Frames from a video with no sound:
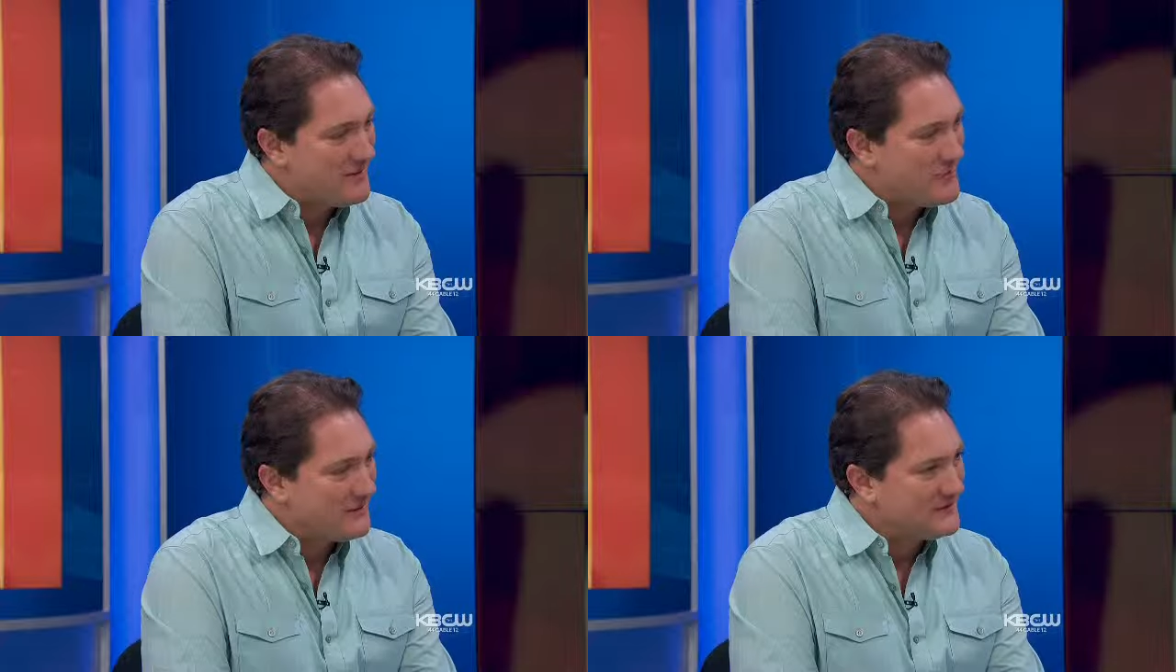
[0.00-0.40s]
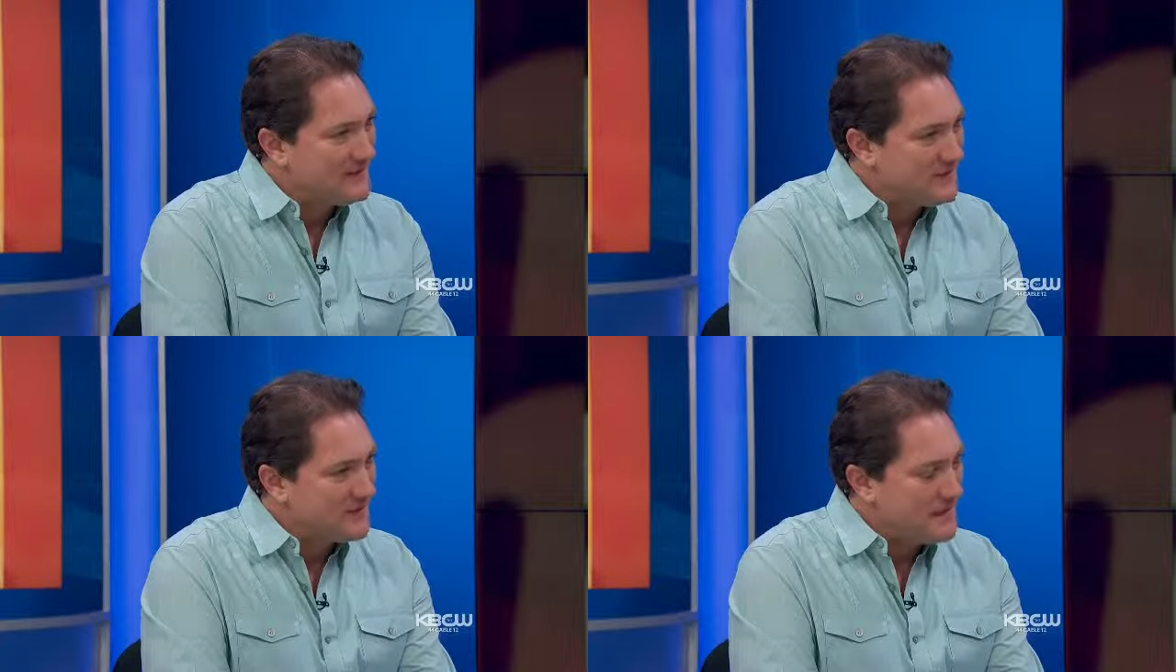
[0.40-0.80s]
you about the movie
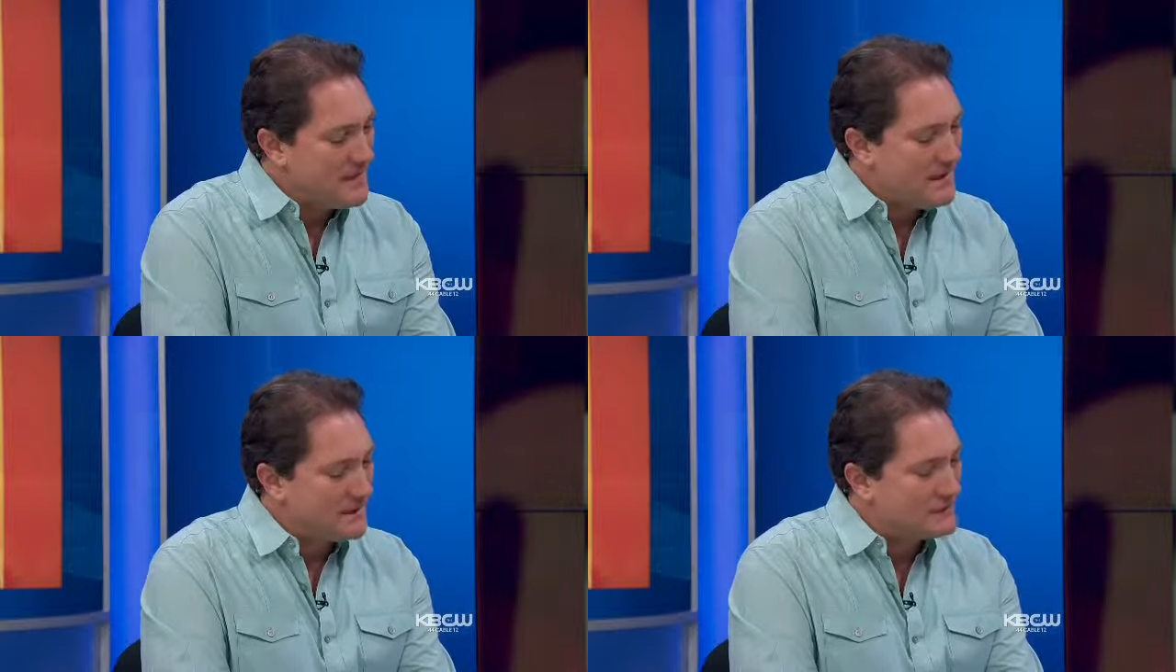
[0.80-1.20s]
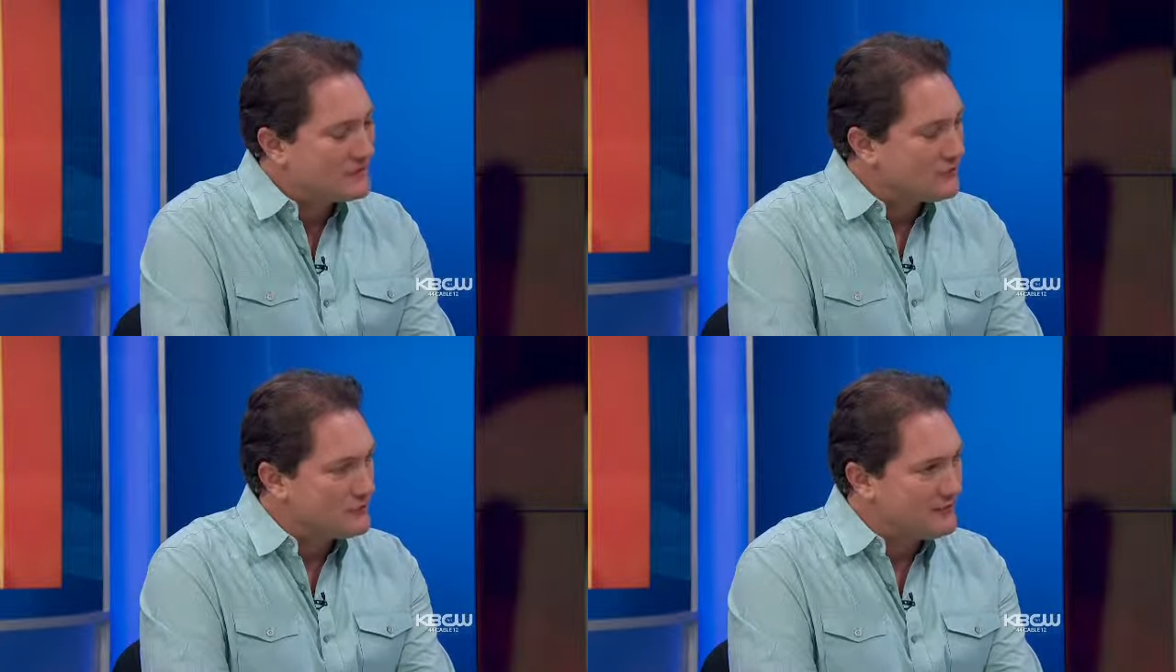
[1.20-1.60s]
Selma, an
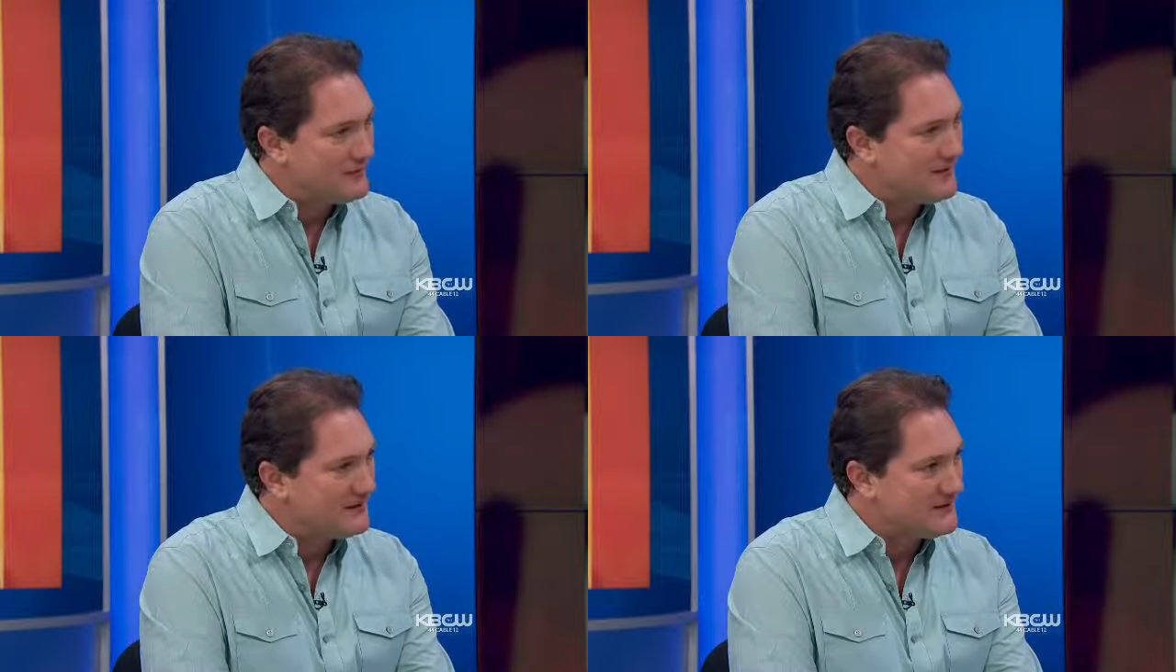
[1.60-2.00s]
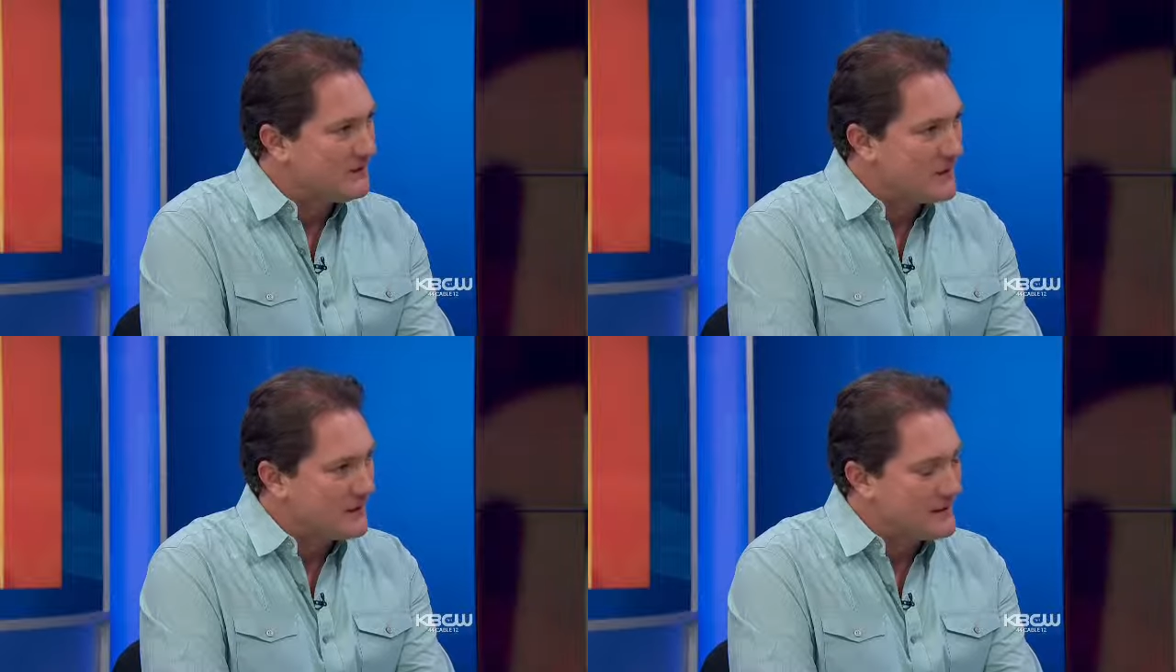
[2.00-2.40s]
extraordinary piece
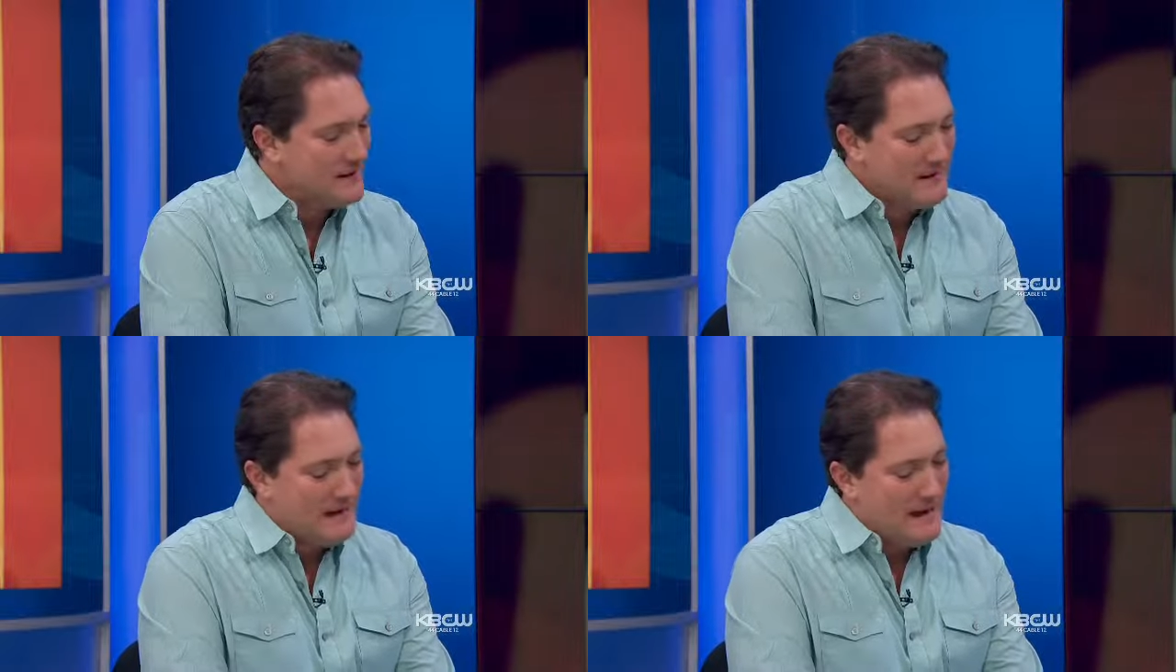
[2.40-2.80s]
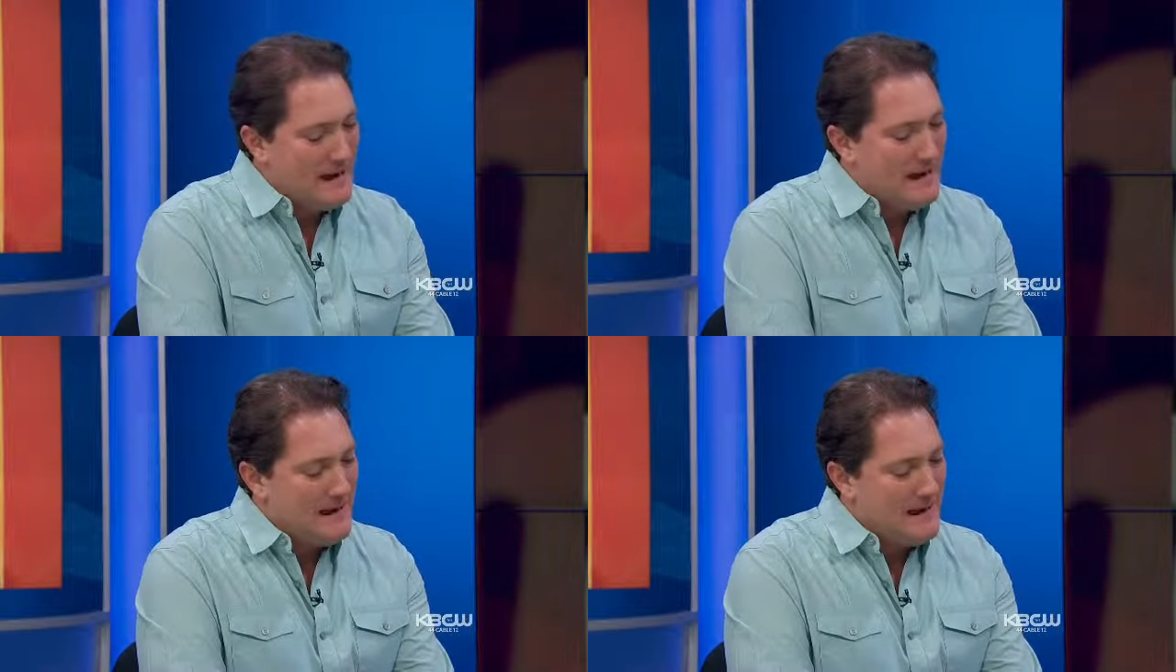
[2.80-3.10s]
of work. Mm -hmm.